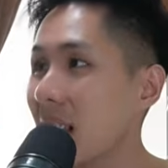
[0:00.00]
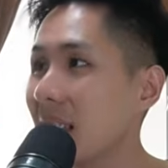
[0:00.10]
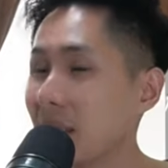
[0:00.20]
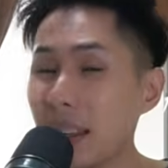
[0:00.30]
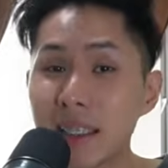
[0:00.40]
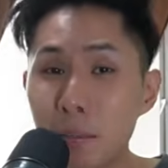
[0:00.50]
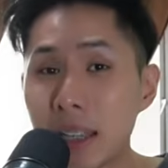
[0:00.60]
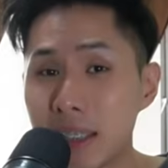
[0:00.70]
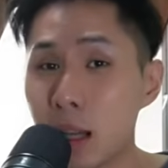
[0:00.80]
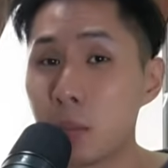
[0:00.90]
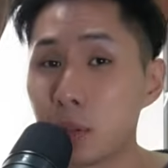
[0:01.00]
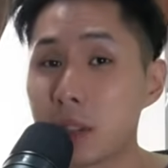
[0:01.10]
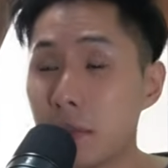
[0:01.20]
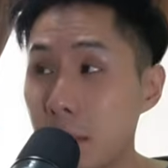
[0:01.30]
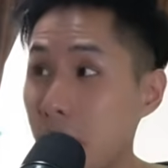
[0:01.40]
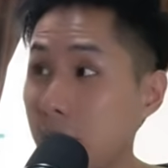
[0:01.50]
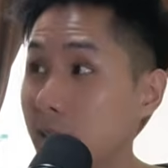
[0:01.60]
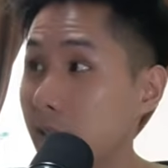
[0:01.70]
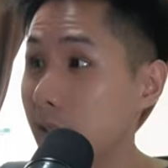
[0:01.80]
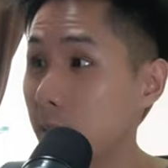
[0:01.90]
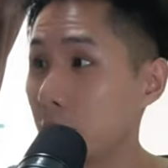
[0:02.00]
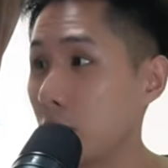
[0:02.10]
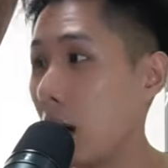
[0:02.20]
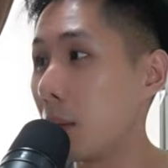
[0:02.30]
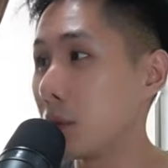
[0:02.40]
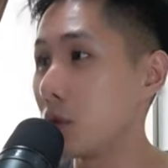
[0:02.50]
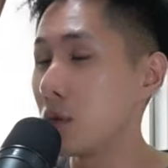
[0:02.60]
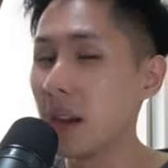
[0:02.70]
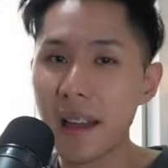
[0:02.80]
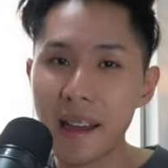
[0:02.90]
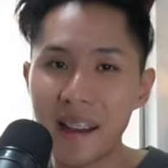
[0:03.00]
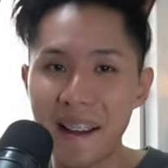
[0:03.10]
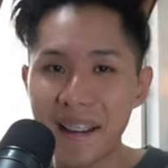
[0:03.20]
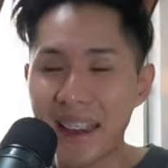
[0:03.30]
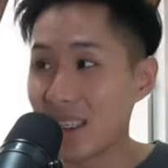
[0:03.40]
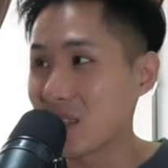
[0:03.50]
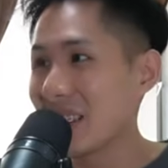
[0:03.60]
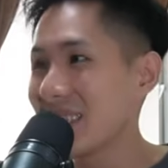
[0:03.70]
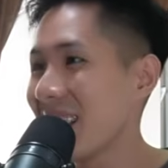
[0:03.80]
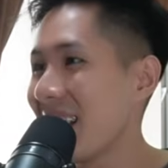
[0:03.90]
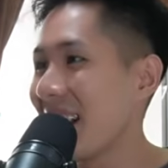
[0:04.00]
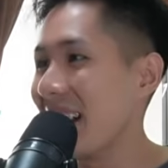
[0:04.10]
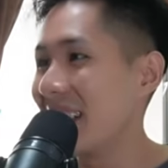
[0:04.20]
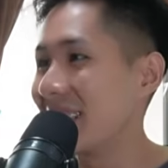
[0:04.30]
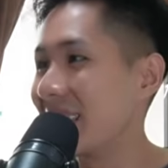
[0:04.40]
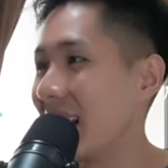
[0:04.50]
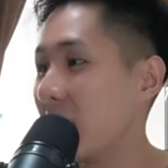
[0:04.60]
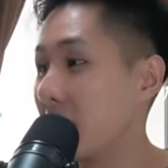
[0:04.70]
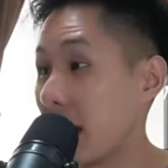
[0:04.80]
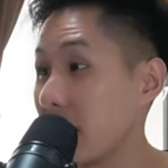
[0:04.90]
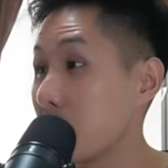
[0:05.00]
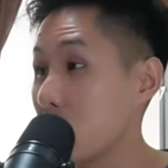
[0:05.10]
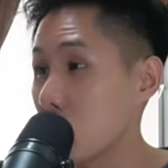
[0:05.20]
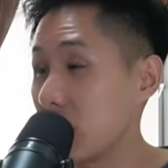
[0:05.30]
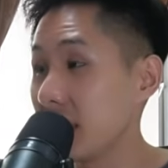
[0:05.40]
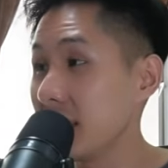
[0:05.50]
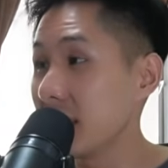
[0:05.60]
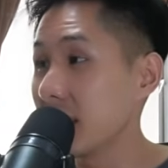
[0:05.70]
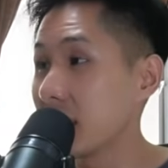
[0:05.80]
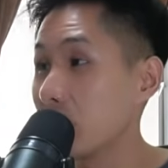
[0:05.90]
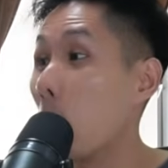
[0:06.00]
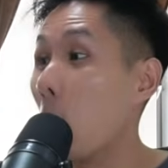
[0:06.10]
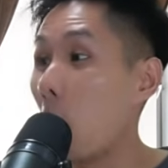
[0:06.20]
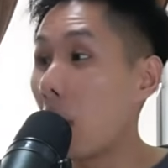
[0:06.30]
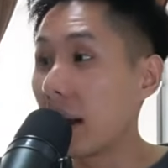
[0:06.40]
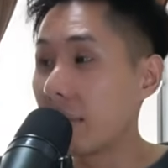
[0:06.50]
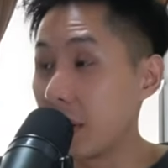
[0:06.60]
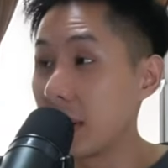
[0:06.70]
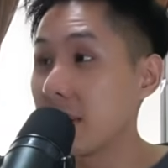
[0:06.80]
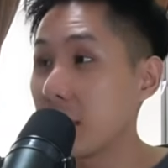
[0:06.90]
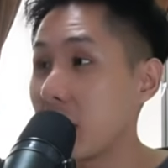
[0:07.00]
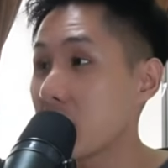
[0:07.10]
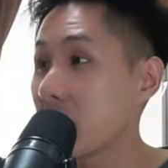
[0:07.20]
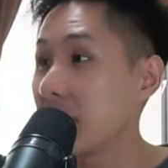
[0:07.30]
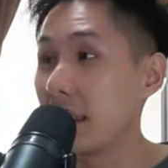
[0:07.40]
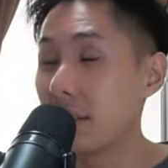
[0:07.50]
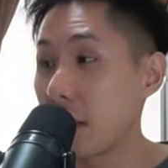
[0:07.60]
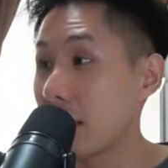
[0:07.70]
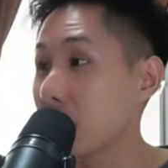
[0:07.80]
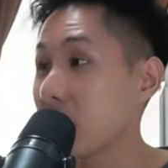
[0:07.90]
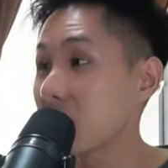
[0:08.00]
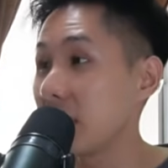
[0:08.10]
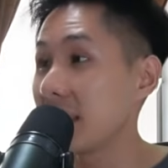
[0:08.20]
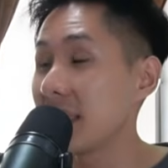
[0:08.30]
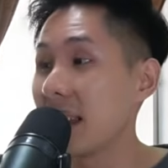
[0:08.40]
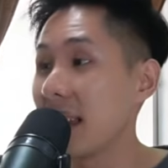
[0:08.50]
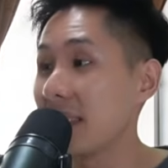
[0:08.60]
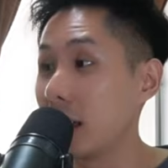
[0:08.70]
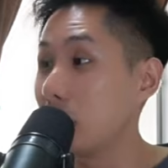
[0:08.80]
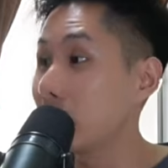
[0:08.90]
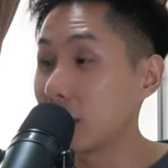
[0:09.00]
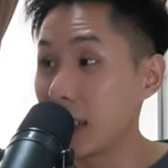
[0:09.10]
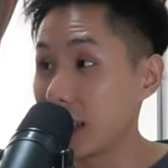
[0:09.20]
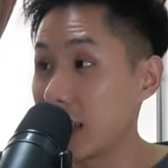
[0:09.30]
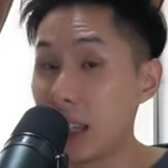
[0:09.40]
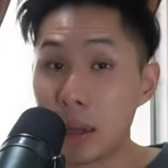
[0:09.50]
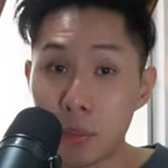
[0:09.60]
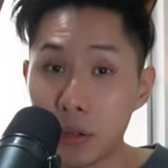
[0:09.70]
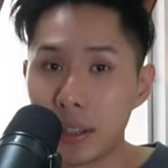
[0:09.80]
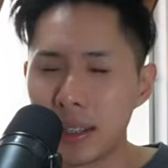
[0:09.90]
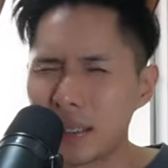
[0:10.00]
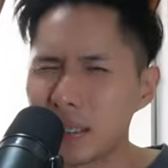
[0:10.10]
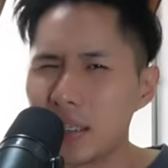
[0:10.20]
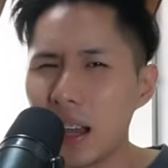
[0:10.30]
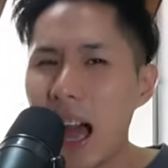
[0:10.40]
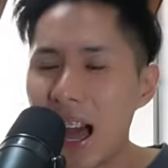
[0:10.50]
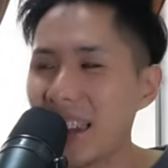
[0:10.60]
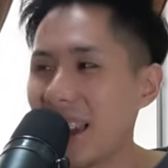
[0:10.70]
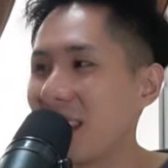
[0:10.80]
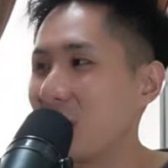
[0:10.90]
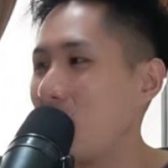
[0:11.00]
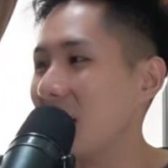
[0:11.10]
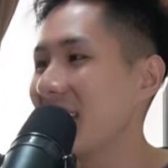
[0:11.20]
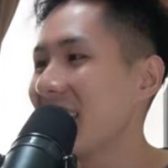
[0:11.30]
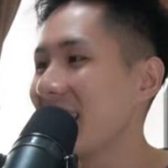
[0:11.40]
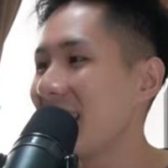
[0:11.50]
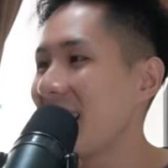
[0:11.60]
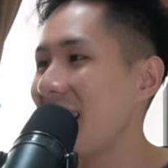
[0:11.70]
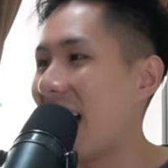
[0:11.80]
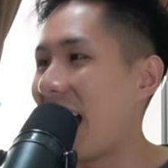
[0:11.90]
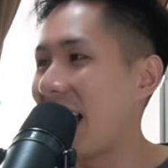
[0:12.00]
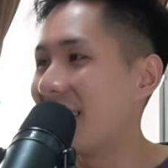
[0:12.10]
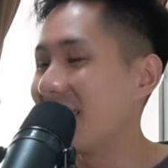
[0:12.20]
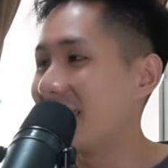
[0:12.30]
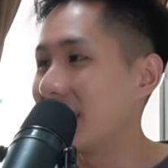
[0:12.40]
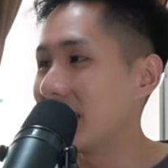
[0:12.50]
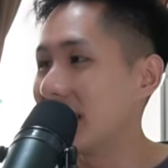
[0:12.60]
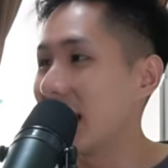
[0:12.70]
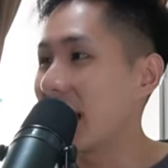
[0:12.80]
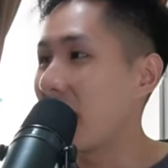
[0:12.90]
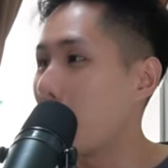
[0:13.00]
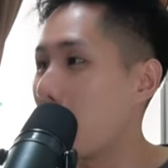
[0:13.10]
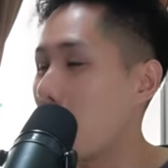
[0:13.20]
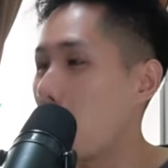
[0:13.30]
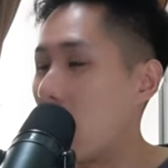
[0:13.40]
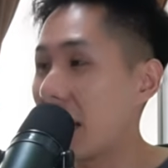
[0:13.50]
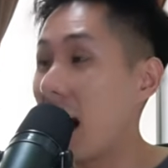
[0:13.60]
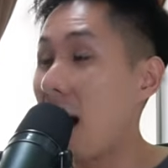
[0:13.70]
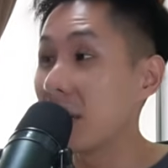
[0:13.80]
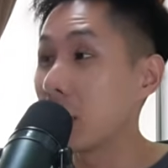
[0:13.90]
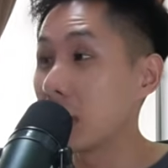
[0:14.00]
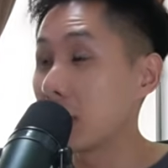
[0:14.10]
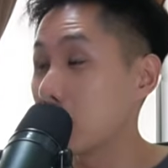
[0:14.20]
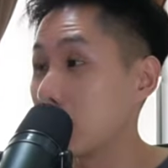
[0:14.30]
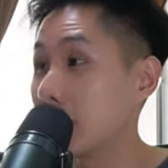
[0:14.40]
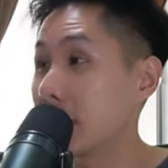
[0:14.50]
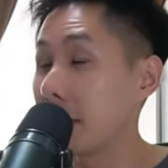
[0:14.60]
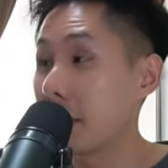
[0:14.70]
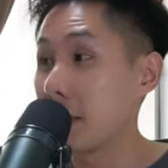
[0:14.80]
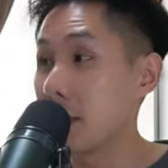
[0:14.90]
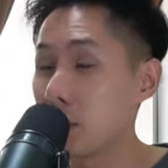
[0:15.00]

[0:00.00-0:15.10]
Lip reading: So some examples of embedded system to help you catch it as a vending machine. So for your information, vending machine, they also take in input, the high-end one, and like what are you going to choose for your